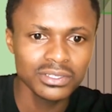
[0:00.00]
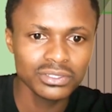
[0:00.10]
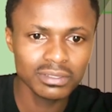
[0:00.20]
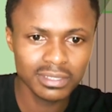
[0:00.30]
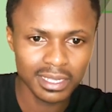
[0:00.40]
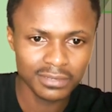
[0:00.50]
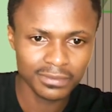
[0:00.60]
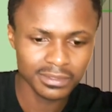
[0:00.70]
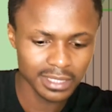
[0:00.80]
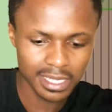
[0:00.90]
Shortcut
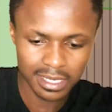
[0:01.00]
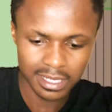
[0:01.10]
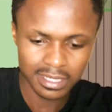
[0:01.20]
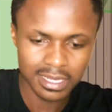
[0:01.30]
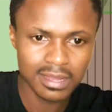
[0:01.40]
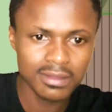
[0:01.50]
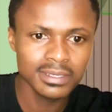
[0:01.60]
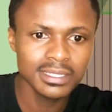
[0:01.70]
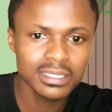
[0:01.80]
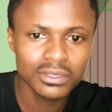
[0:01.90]
for scaling down
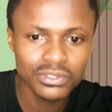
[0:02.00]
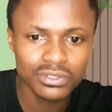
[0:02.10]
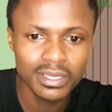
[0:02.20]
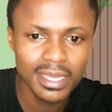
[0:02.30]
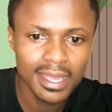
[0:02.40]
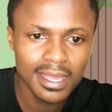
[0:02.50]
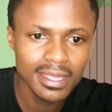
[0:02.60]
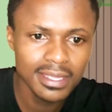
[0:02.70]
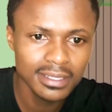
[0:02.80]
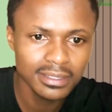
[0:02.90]
is Ctrl
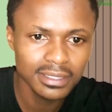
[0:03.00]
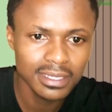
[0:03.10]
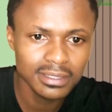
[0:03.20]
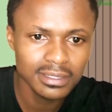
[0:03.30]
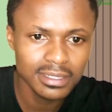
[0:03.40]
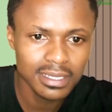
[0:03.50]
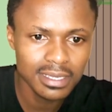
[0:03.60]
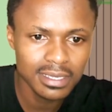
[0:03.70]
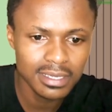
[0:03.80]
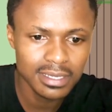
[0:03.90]
K. Just
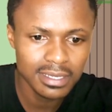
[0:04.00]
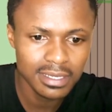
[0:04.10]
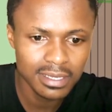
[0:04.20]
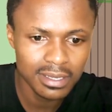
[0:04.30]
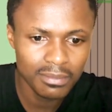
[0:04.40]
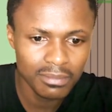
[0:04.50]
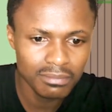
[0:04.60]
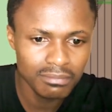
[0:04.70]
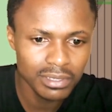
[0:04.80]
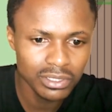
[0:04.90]

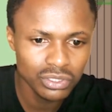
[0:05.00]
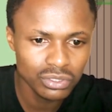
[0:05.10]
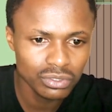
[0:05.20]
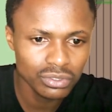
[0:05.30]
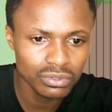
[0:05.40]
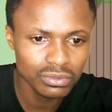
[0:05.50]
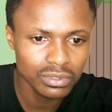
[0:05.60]
um, be sure to